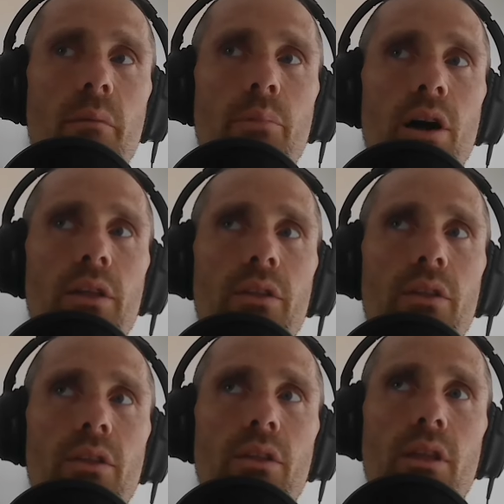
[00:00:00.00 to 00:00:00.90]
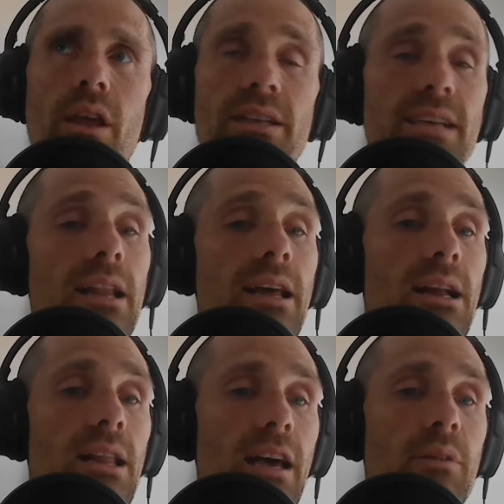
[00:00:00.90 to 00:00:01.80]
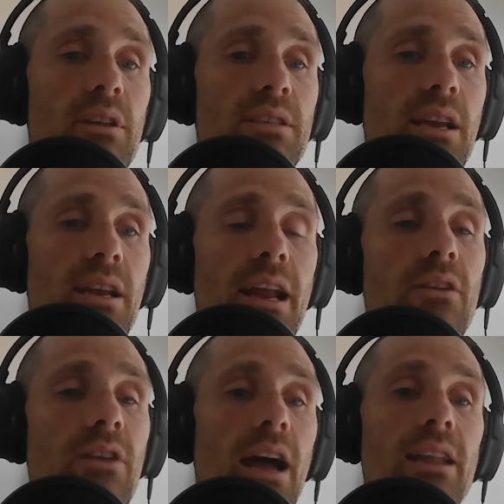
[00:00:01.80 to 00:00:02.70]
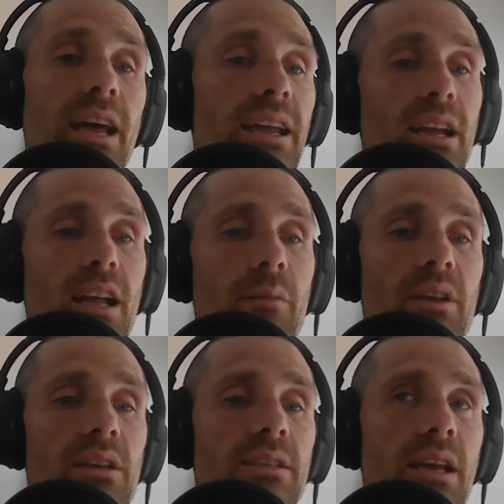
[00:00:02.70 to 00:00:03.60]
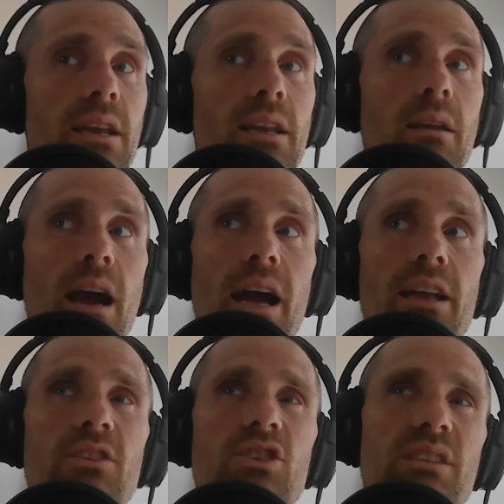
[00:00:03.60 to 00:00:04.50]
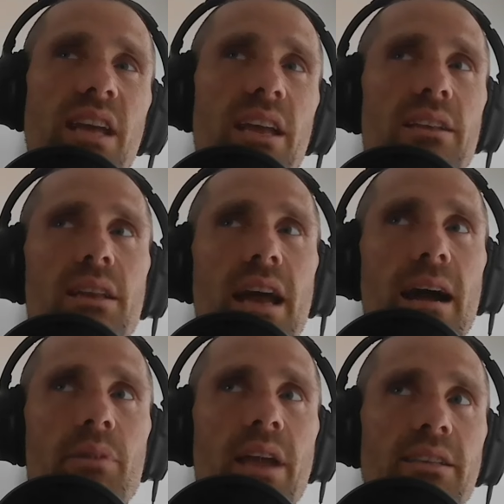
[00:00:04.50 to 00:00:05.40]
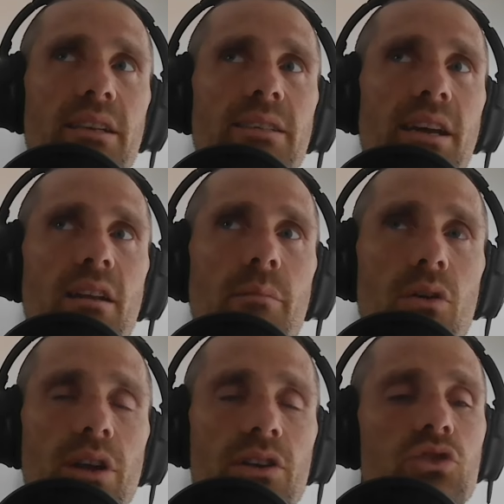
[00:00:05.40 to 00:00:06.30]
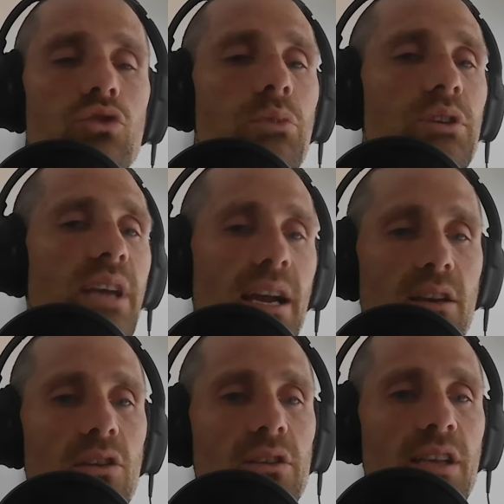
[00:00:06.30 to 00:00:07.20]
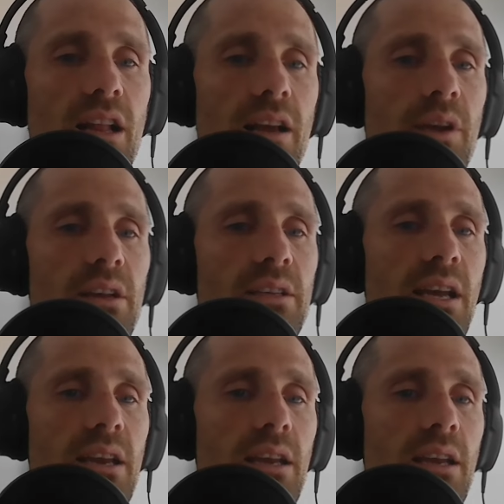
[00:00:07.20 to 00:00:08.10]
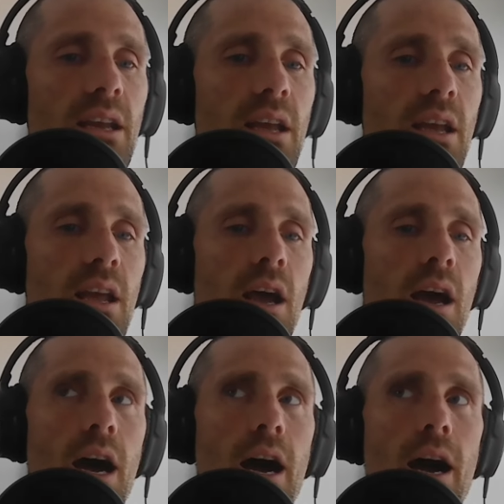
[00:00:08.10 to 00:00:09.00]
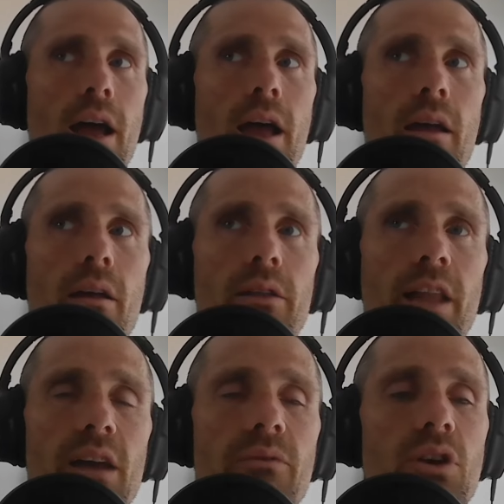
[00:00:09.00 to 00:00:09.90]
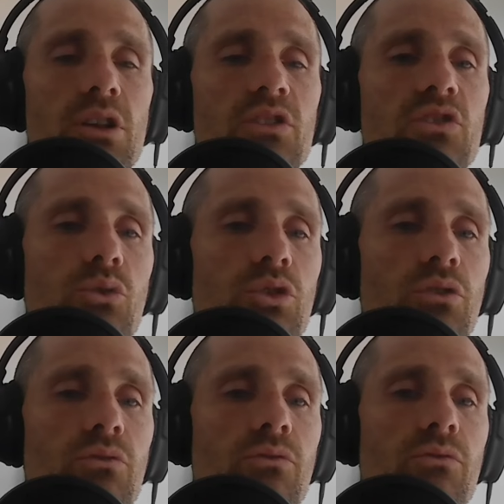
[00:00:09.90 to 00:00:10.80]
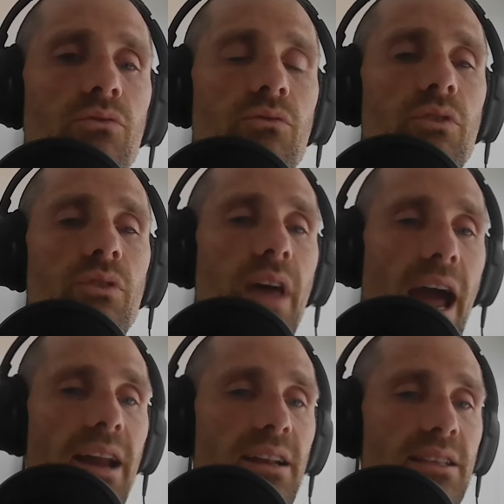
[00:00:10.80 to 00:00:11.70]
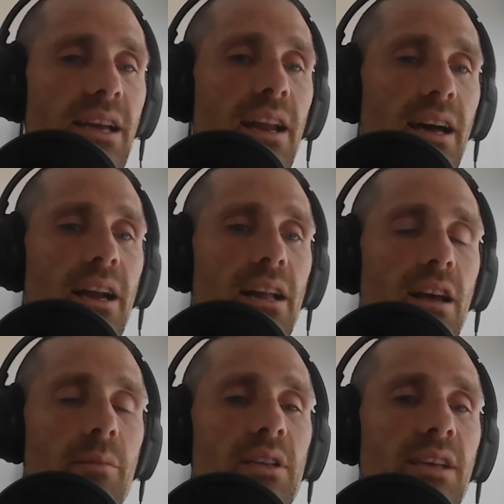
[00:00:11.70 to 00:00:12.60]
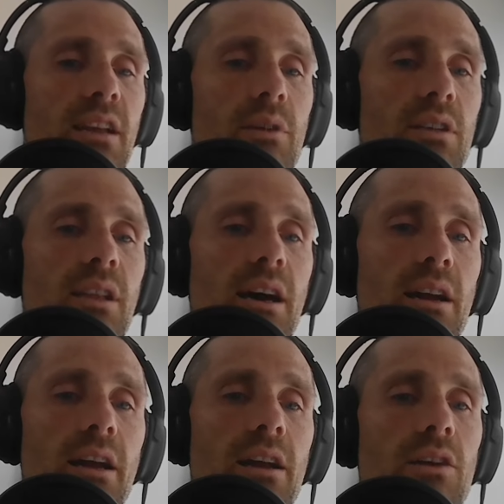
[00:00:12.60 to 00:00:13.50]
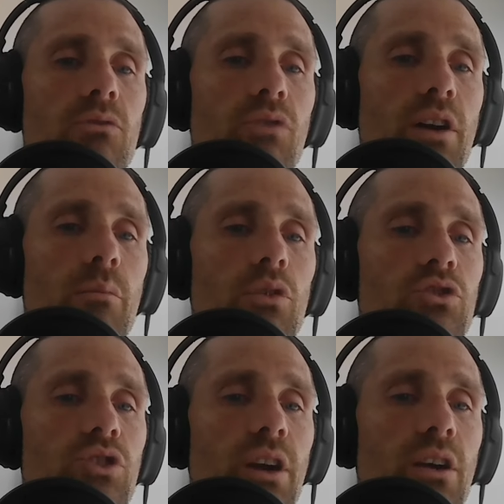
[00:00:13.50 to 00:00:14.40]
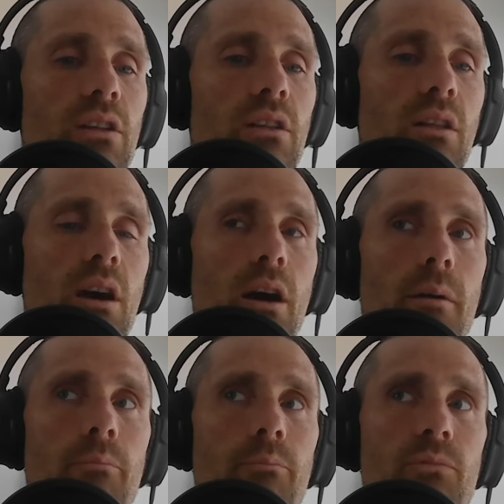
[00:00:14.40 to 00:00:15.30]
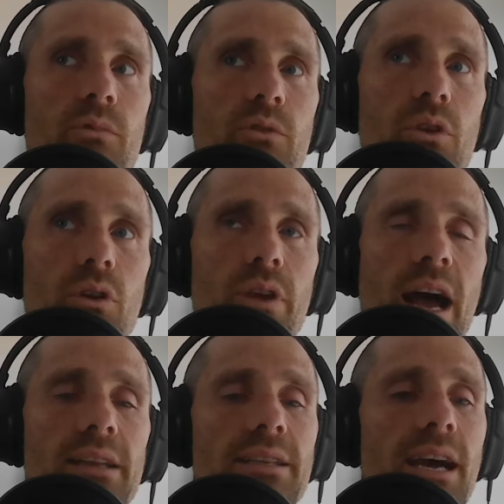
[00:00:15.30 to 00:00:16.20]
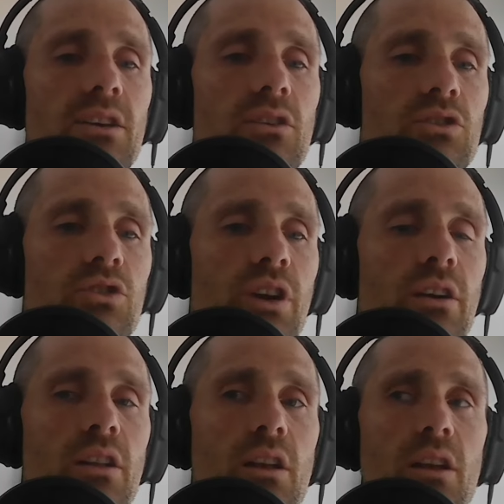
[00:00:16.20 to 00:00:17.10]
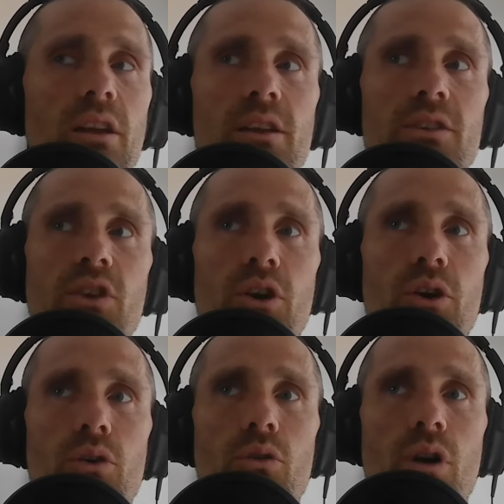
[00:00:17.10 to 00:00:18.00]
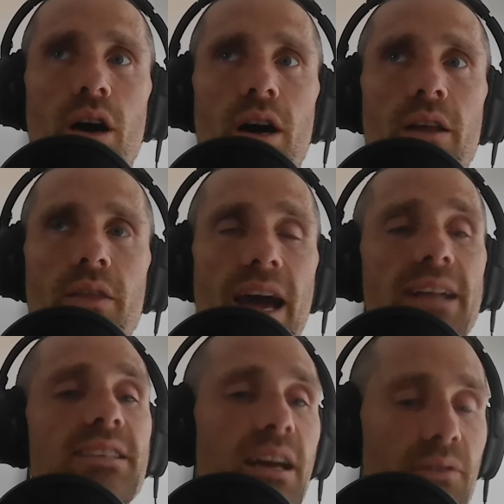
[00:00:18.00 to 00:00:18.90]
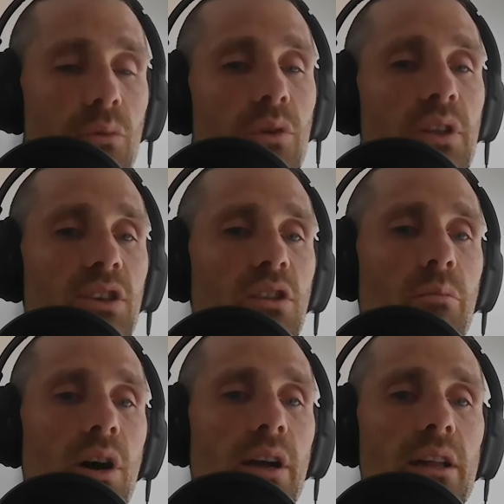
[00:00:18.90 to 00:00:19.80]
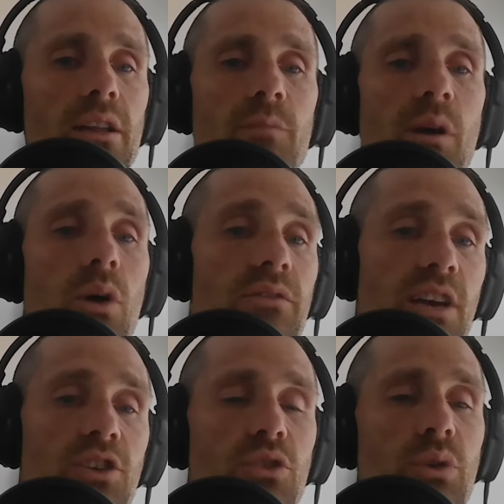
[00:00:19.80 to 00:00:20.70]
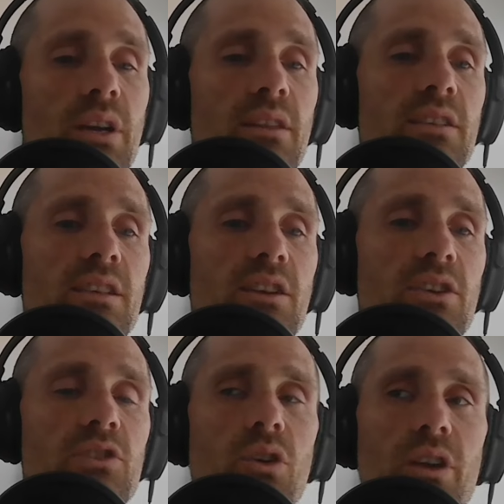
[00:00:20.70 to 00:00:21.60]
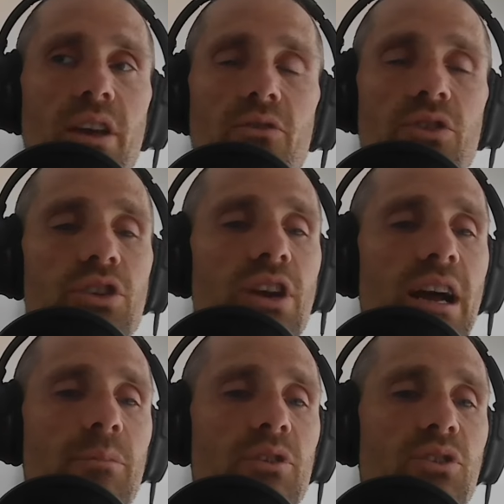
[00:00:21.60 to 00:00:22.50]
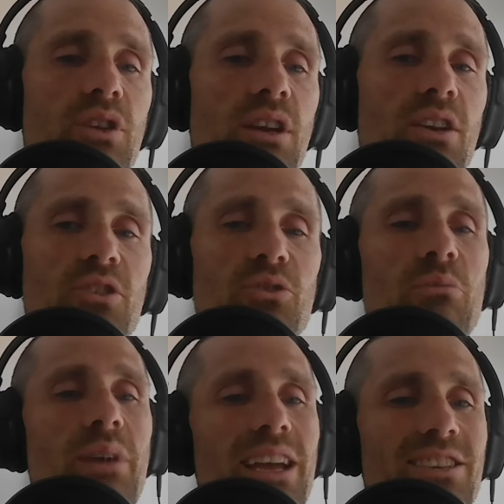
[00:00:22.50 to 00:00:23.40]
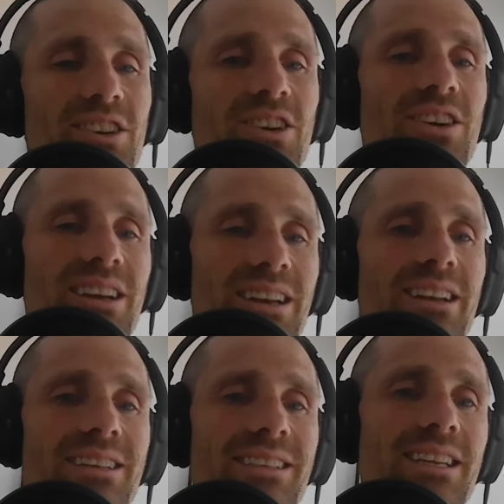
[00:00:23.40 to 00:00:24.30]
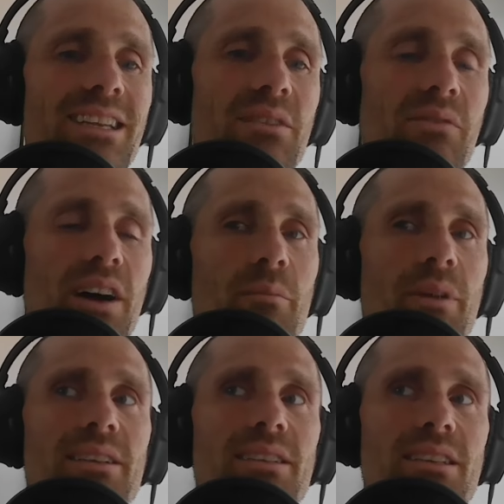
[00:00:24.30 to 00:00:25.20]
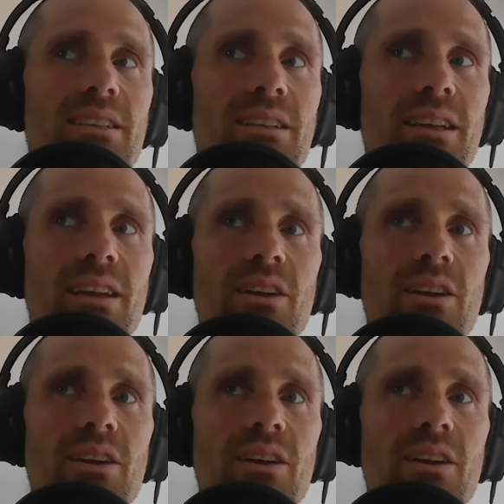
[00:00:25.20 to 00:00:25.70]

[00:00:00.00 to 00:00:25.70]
but and it's got a lot of climbing and descending and I, I like climbing and descending i just tend to not be as excited about like super technical climbing and descending uh, leadville is sort of that it's got a lot of climbing and descending but it's a lot of kind of like runnable trail um, you know non-technical trail so uh, that's definitely one that's on the bucket list my wife's actually doing it this year so i'll get a really good opportunity to awesome. crew and pace her and see the environment and